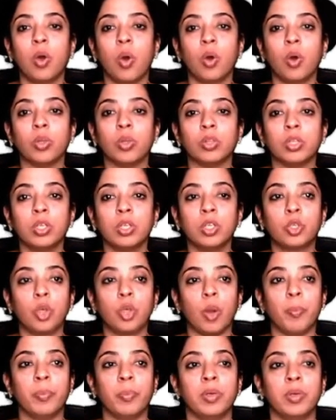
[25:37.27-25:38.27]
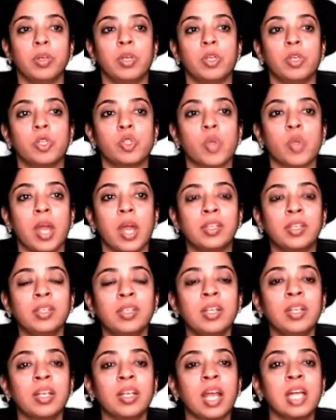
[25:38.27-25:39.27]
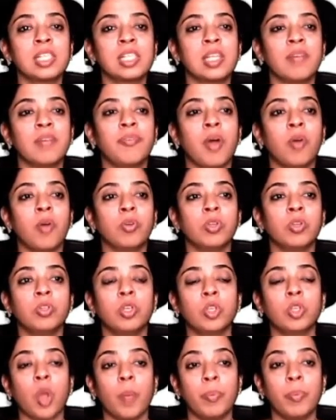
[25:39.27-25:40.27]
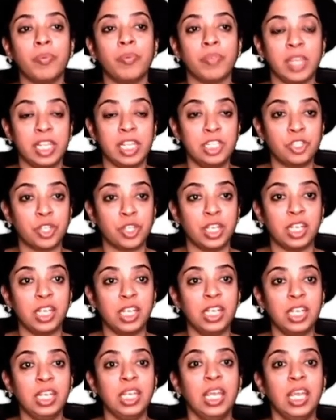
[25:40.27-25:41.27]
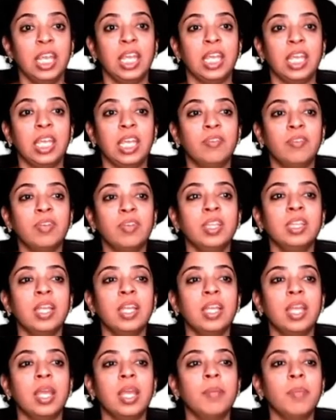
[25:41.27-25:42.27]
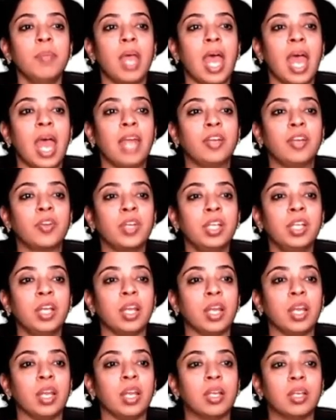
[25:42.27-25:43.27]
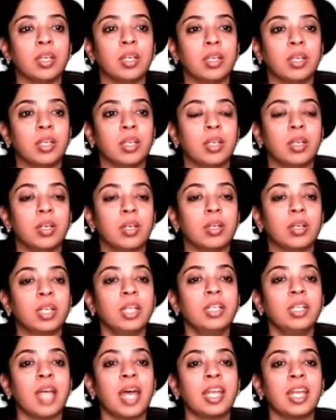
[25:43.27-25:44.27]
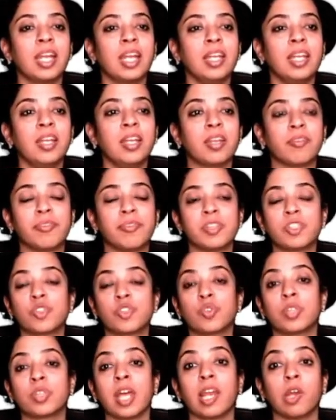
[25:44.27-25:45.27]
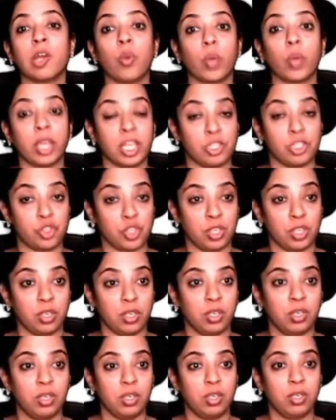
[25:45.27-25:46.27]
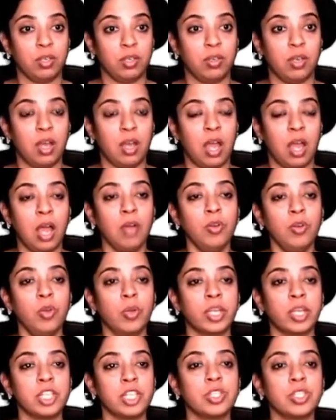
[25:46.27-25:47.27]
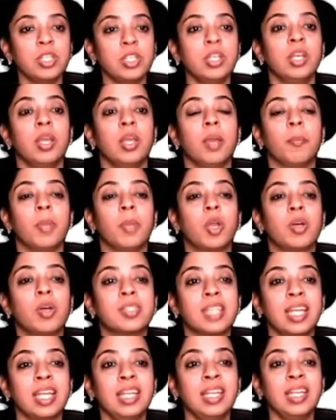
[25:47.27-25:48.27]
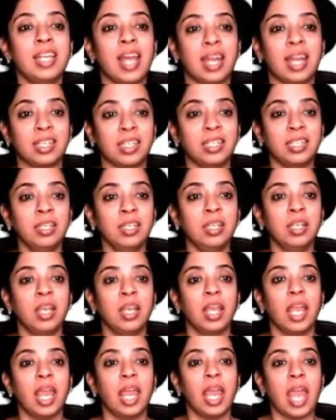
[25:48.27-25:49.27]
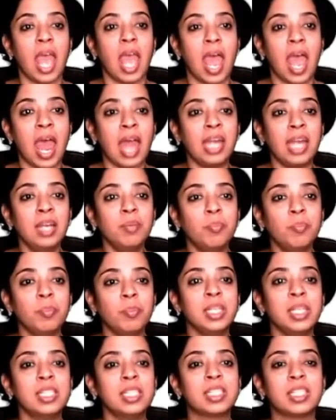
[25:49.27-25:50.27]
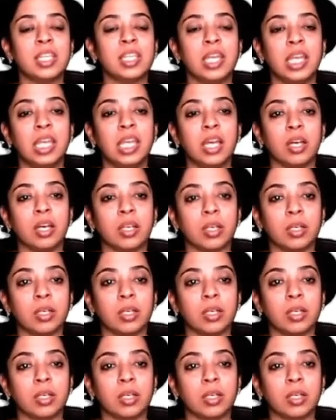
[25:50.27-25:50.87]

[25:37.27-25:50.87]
on the top so adrenal glands are found on the top of each kidney even the name adrenal okay directly refers to their location how location because in latin ad means near